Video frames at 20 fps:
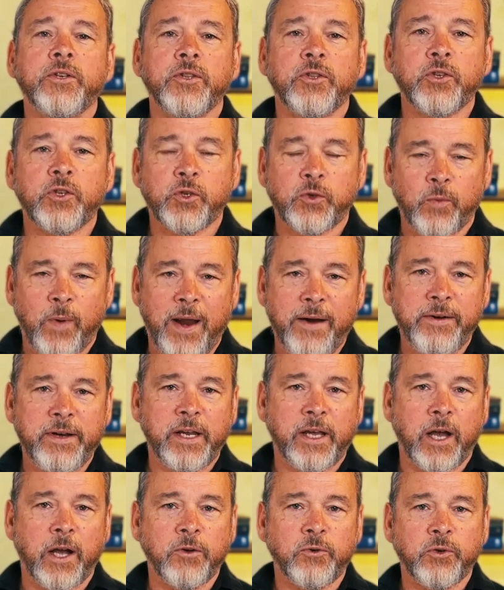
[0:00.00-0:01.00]
the surrounding
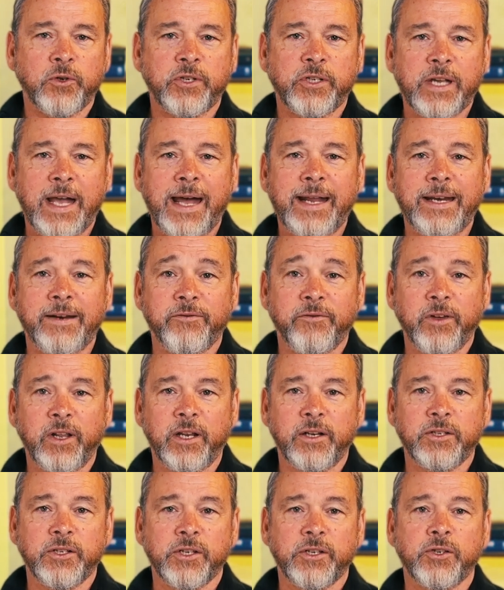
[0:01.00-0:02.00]
countryside and
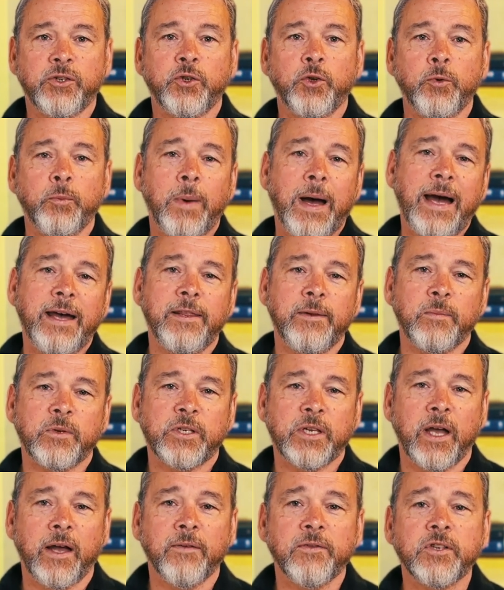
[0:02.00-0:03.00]
villages to buy
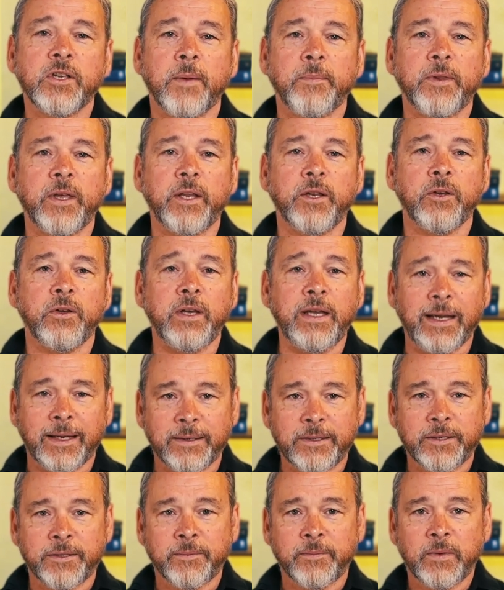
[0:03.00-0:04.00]
themselves something to
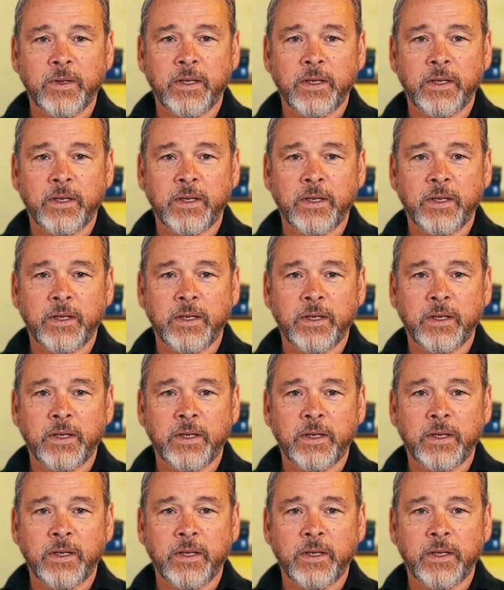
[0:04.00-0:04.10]
eat.